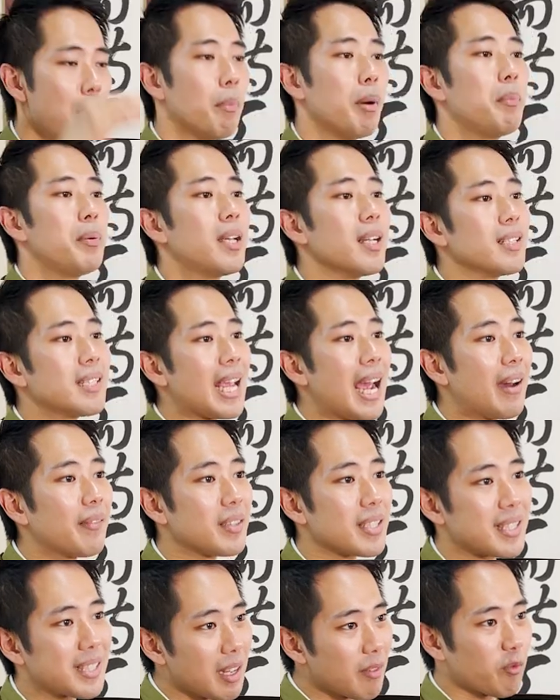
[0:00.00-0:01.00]
But because you have to
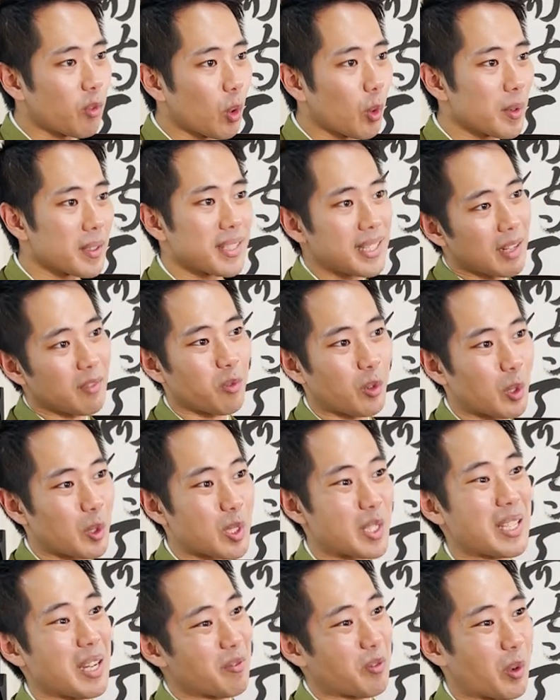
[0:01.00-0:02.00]
step forward, step forward,
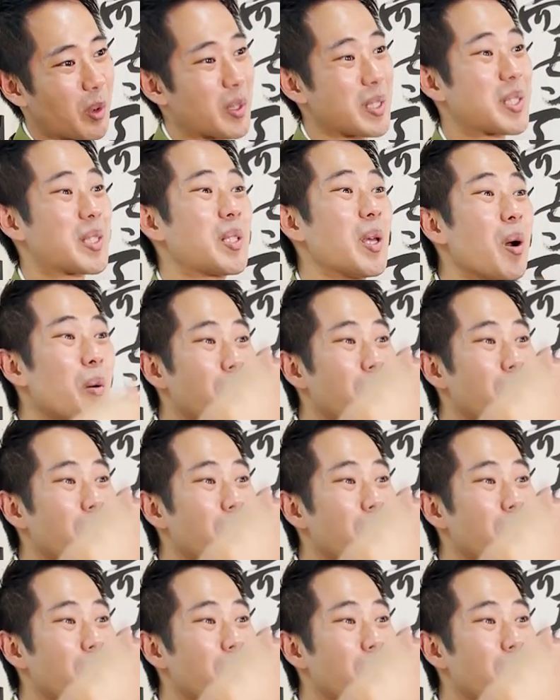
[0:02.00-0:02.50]
step forward so